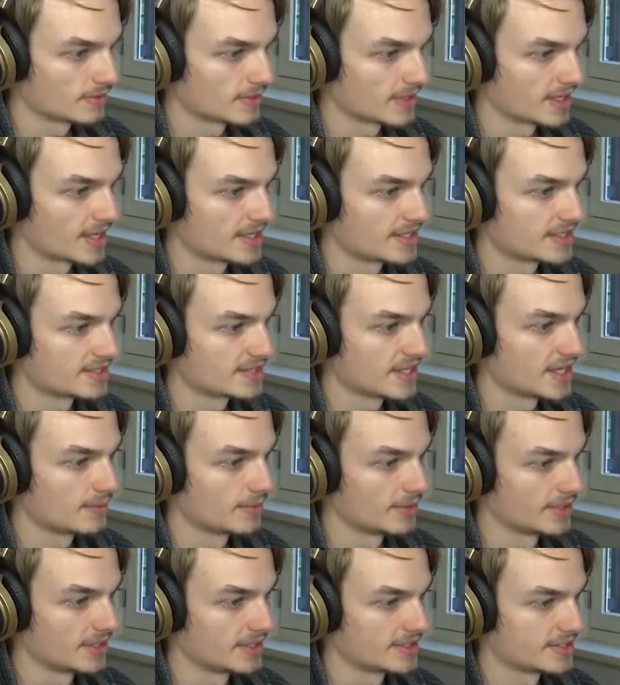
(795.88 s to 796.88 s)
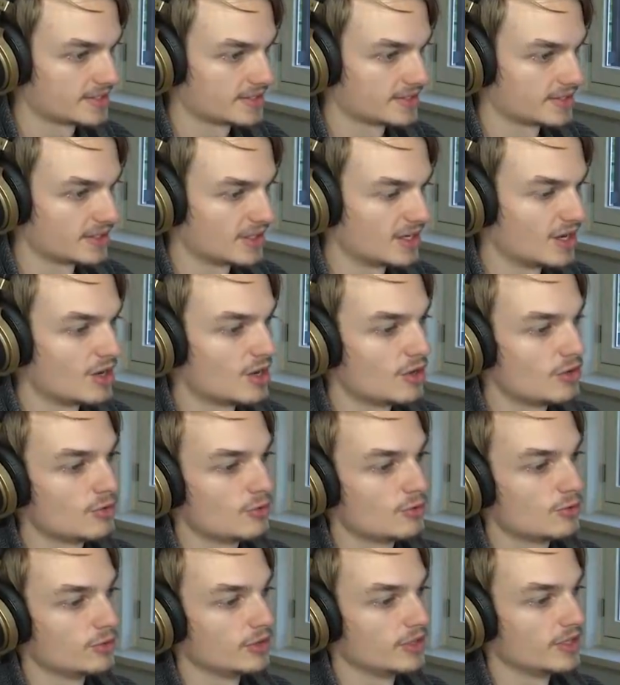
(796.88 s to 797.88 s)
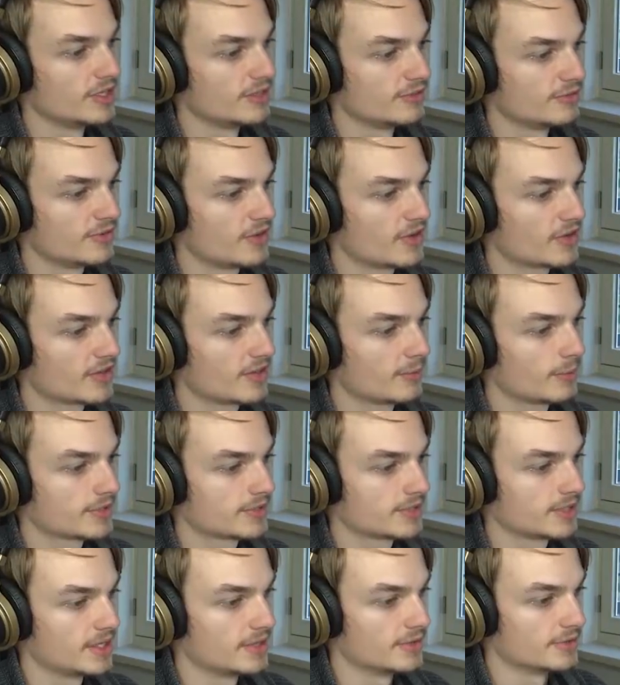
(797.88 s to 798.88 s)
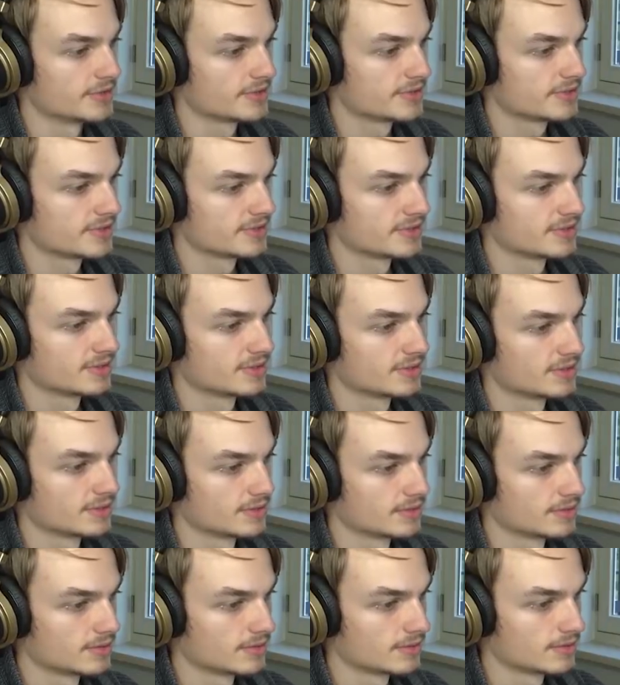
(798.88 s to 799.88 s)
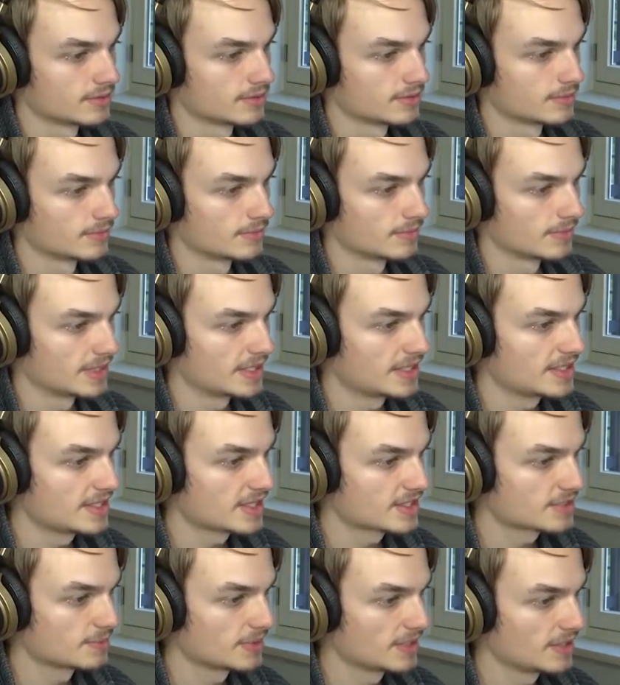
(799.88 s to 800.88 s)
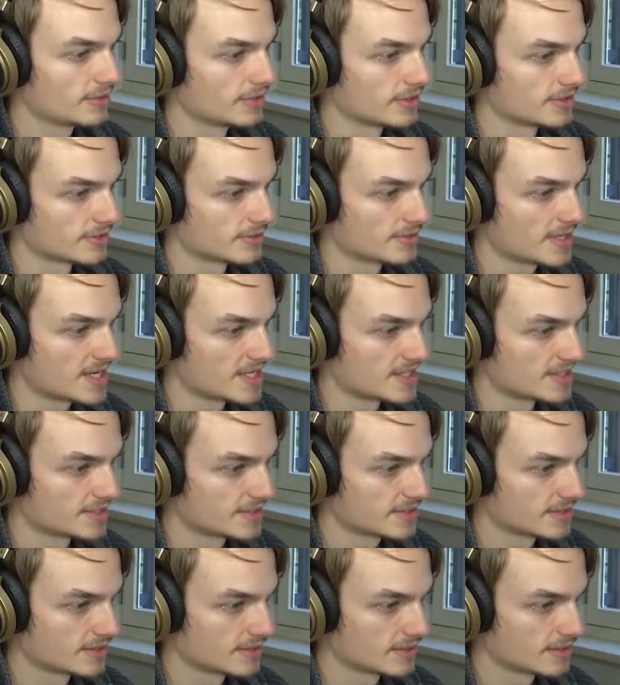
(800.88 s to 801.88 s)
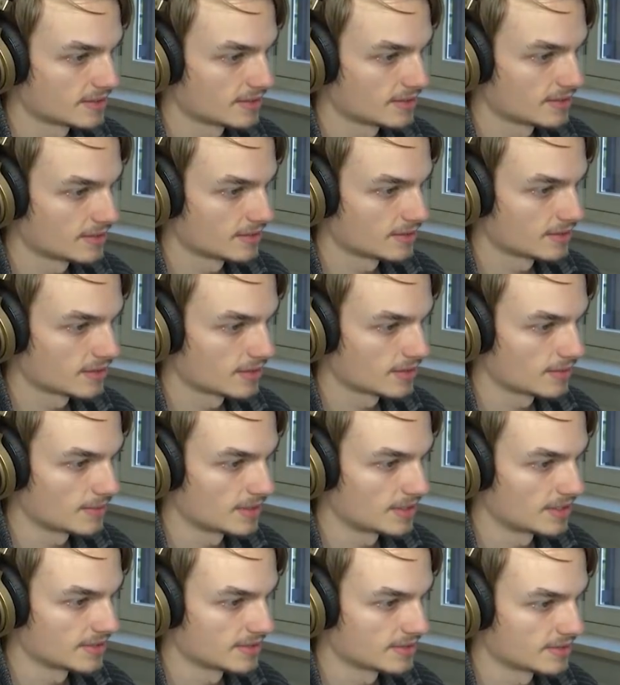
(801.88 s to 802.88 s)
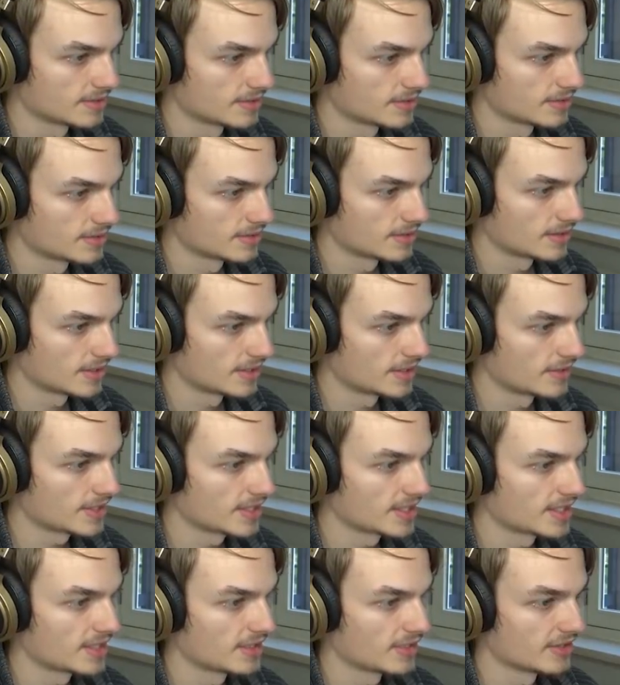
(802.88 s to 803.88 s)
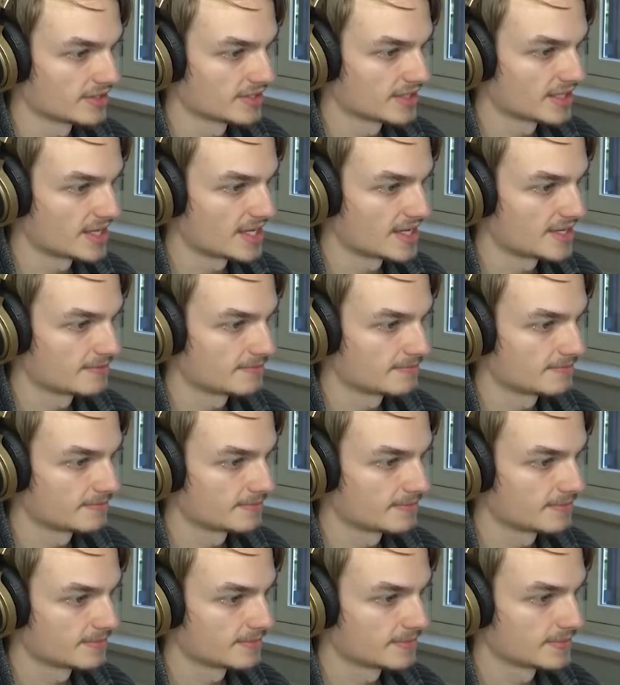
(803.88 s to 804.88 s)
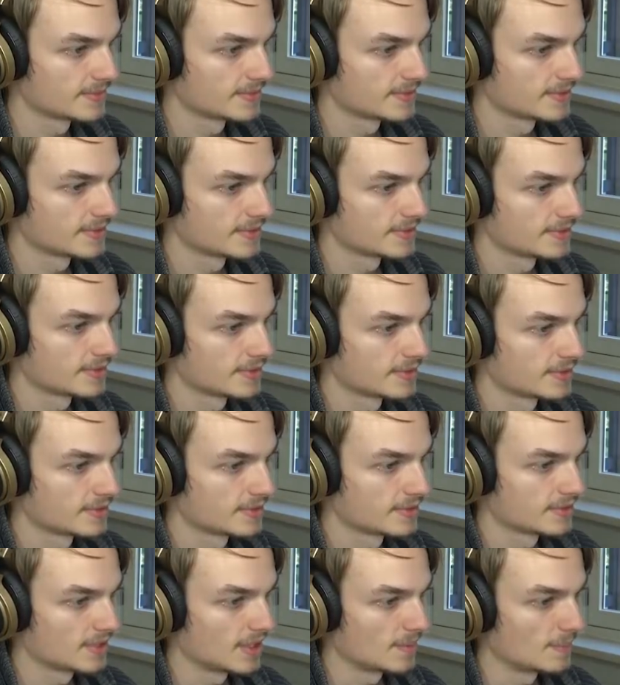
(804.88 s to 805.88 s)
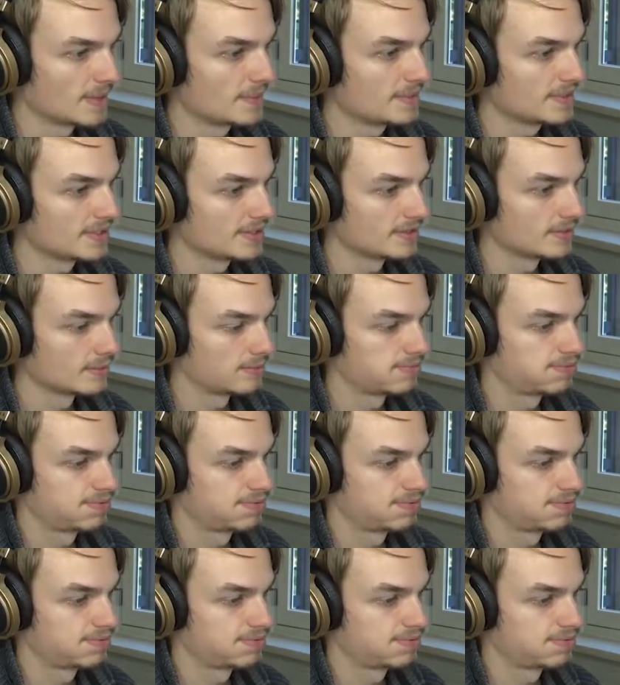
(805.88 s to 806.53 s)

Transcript: Okay, I disabled it. Holy fuck, that was close. But he exploded, great. Come on. Now I can kill this guy. Now maybe...